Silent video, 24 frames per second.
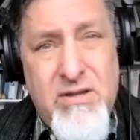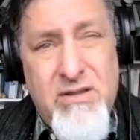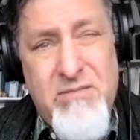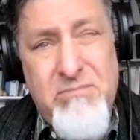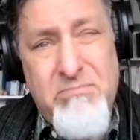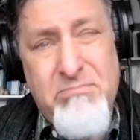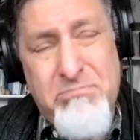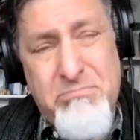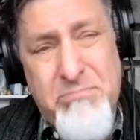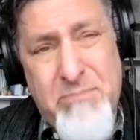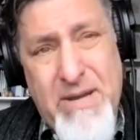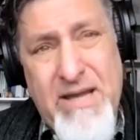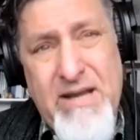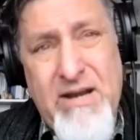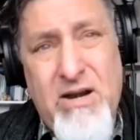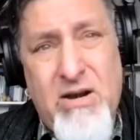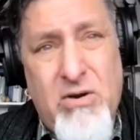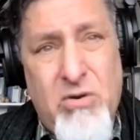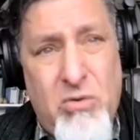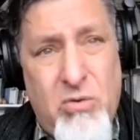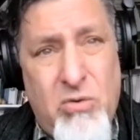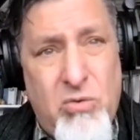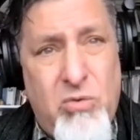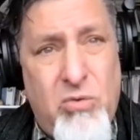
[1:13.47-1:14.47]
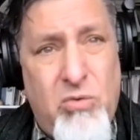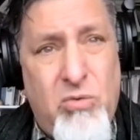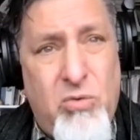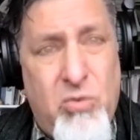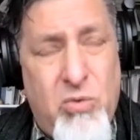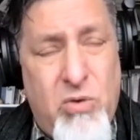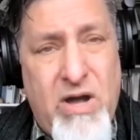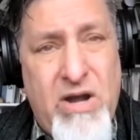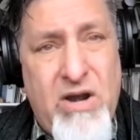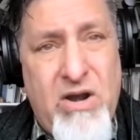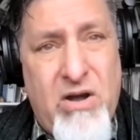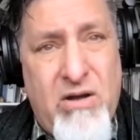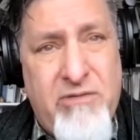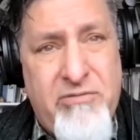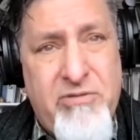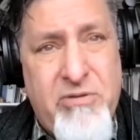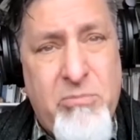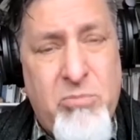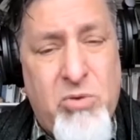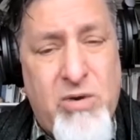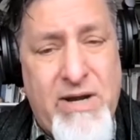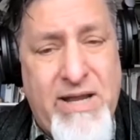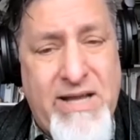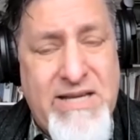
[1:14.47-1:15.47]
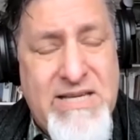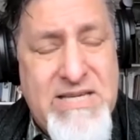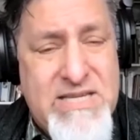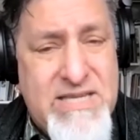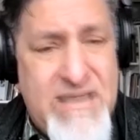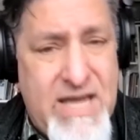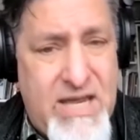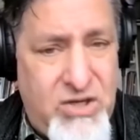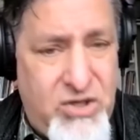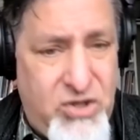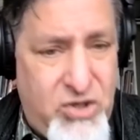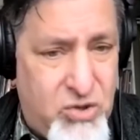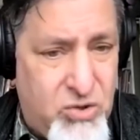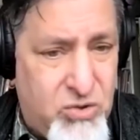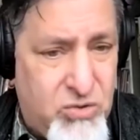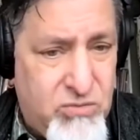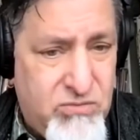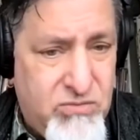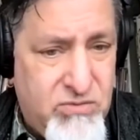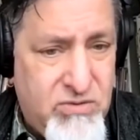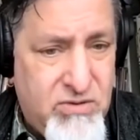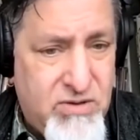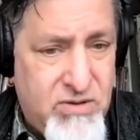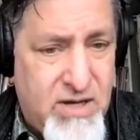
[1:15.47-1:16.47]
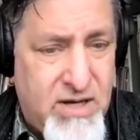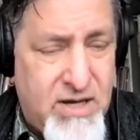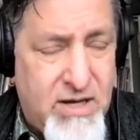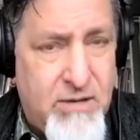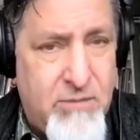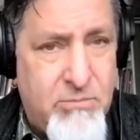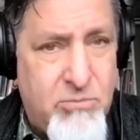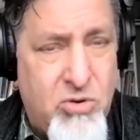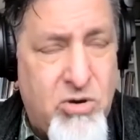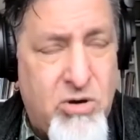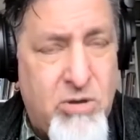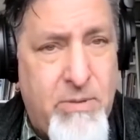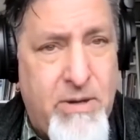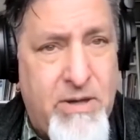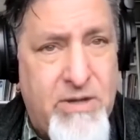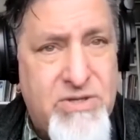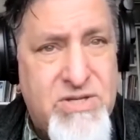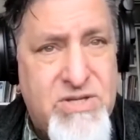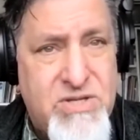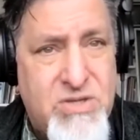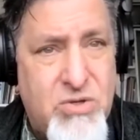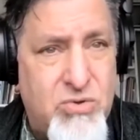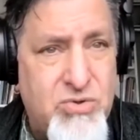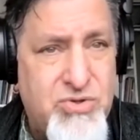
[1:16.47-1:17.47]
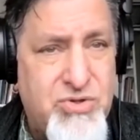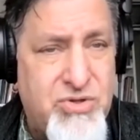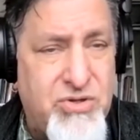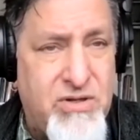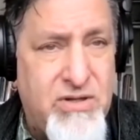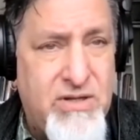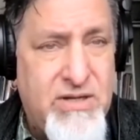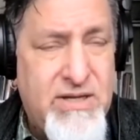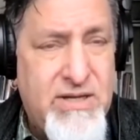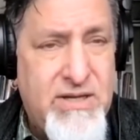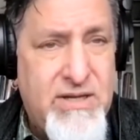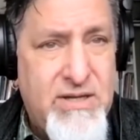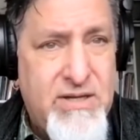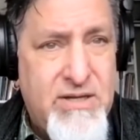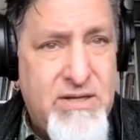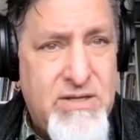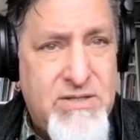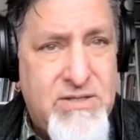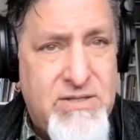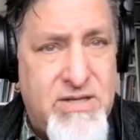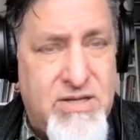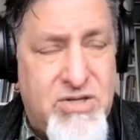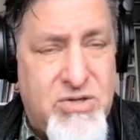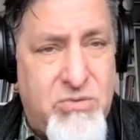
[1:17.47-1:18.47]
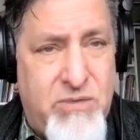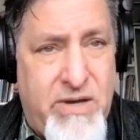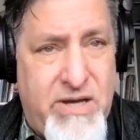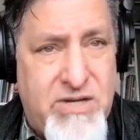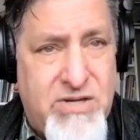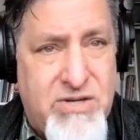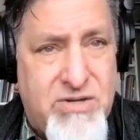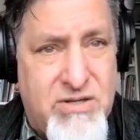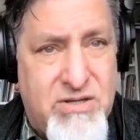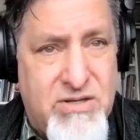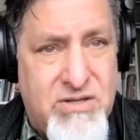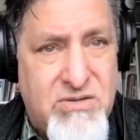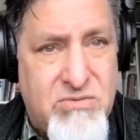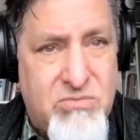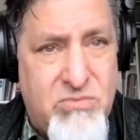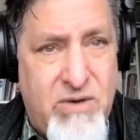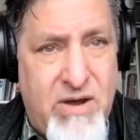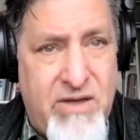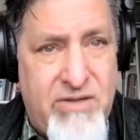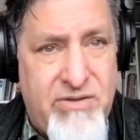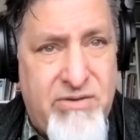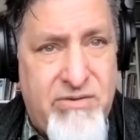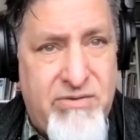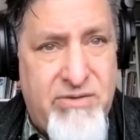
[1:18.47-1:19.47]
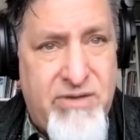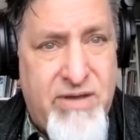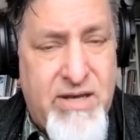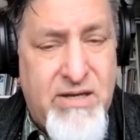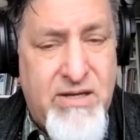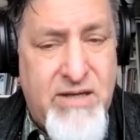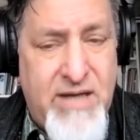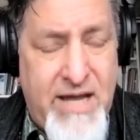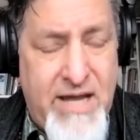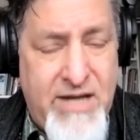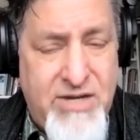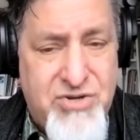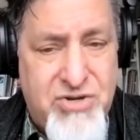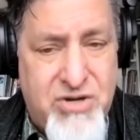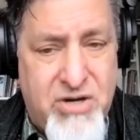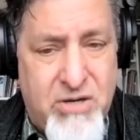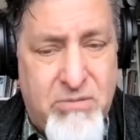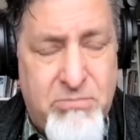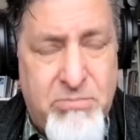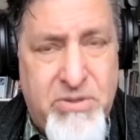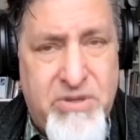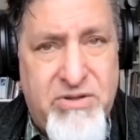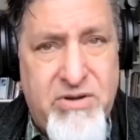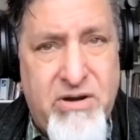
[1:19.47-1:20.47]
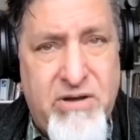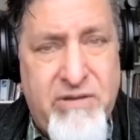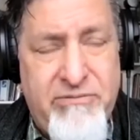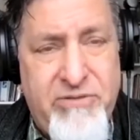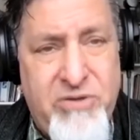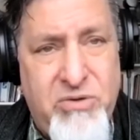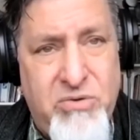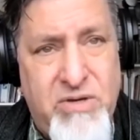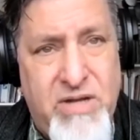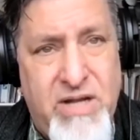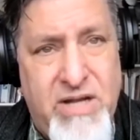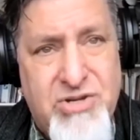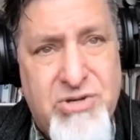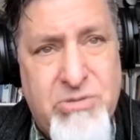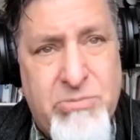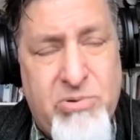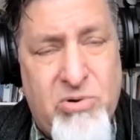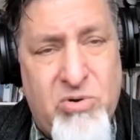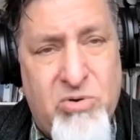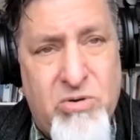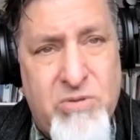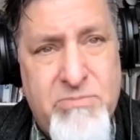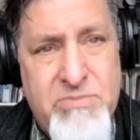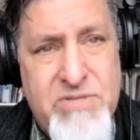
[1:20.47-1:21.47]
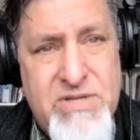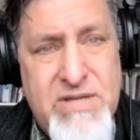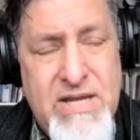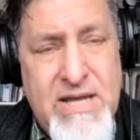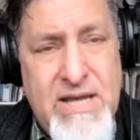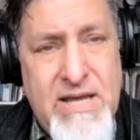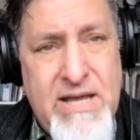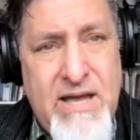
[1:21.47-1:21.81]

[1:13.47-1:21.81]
Mine are quite often more like senyu, more about social situations rather than nature. But there are a few nature poems.